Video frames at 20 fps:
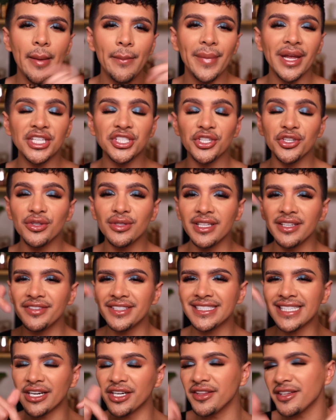make sure you leave
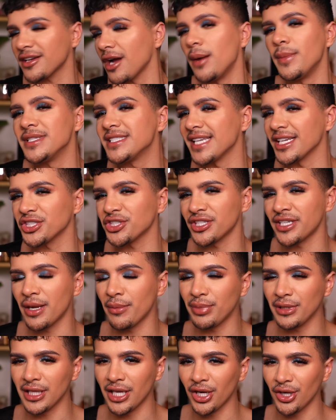it down in the comment section down
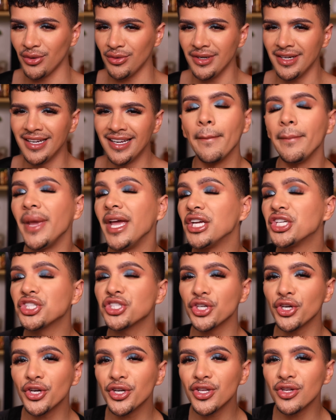below. Make
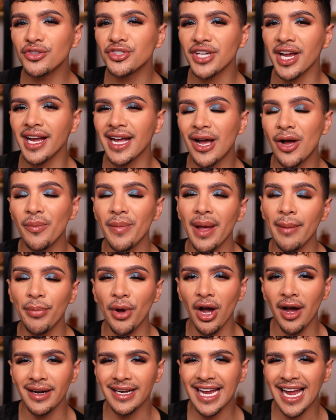sure you check out my
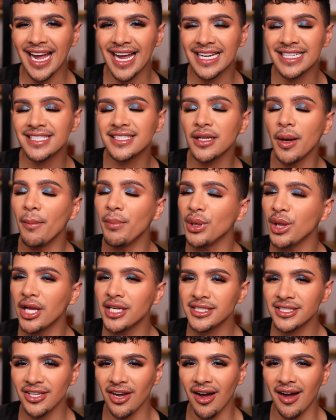podcast,
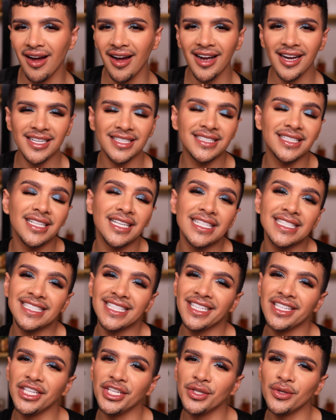Blunt Talk, to
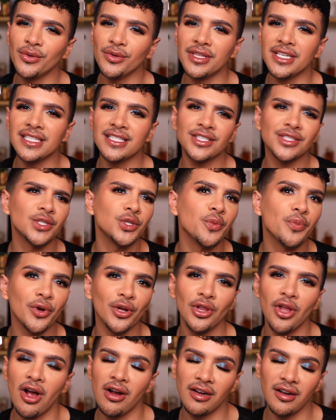continue these super
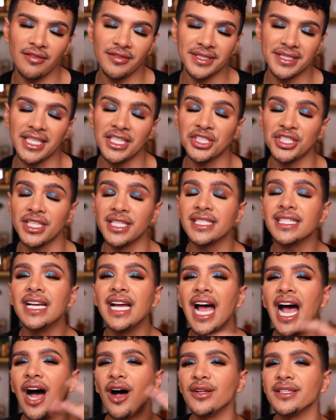long conversations.
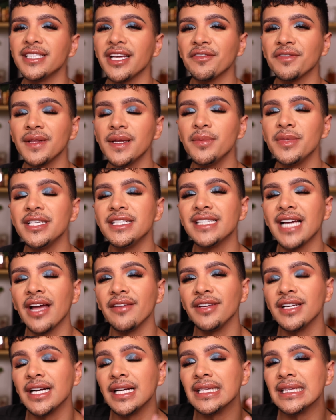I'll definitely be
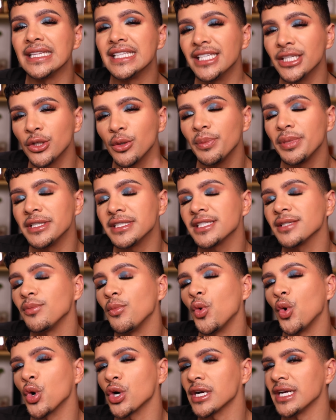diving a little bit
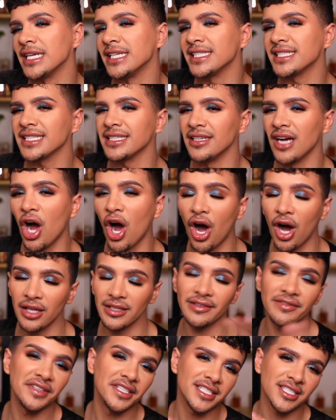more into all
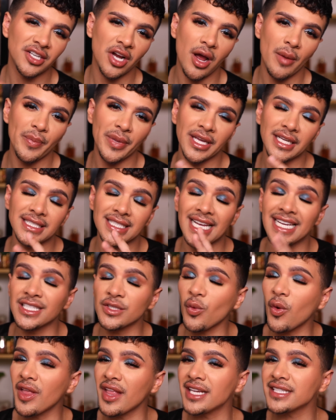of these topics as
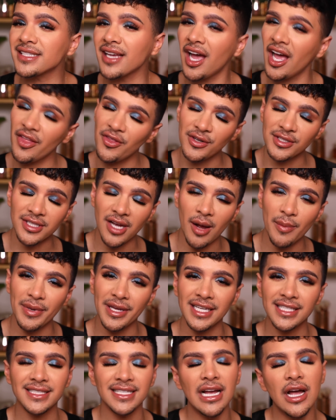well as other
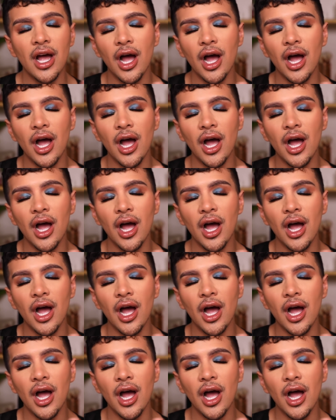topics